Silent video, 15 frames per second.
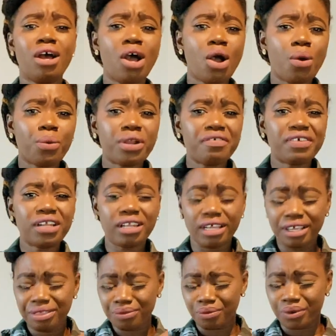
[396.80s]
whatever
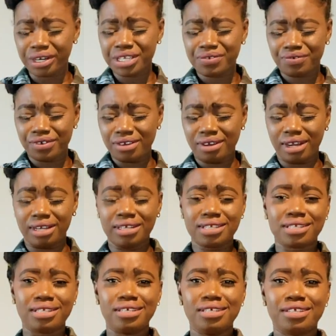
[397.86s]
length works for you.
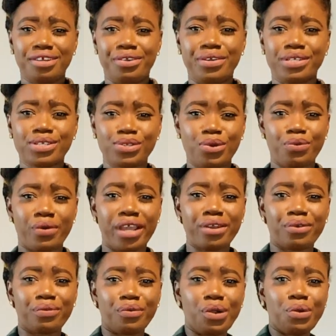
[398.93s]
Honestly, there is no right
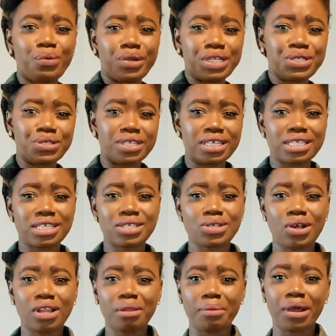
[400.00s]
or wrong way to this. It's
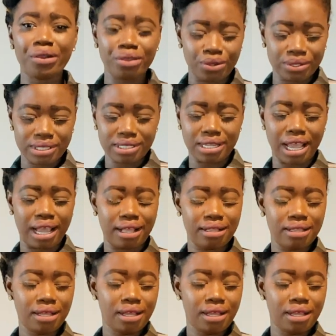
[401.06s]
all about your style,